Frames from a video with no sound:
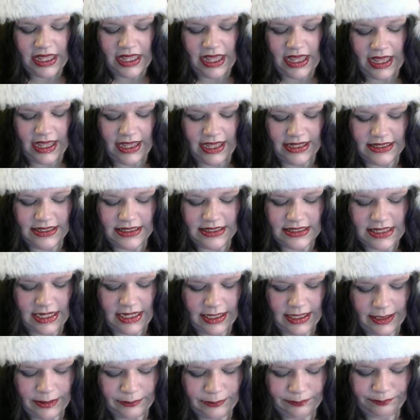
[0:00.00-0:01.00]
and
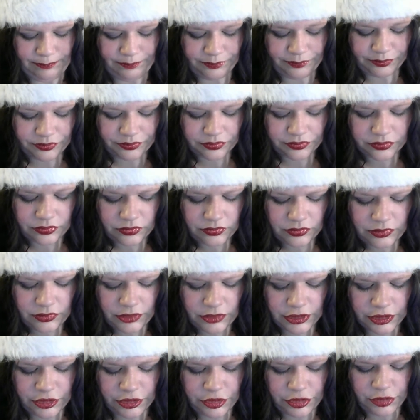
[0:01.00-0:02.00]

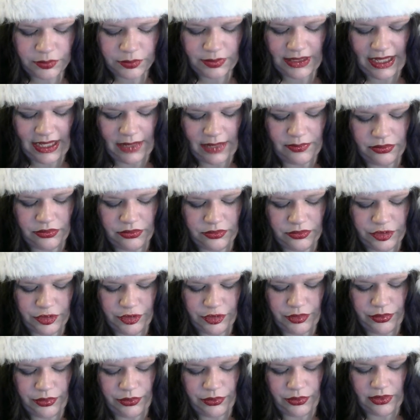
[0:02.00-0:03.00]
you should be able
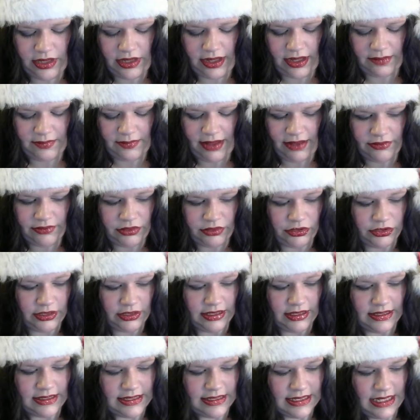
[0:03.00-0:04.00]
to have a look
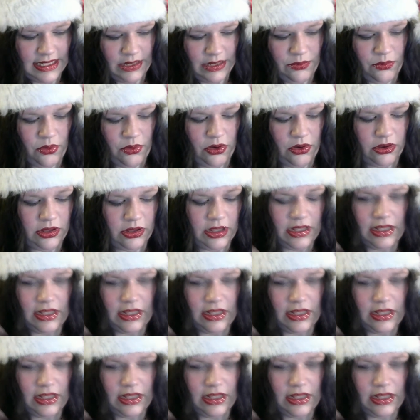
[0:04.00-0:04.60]
and see what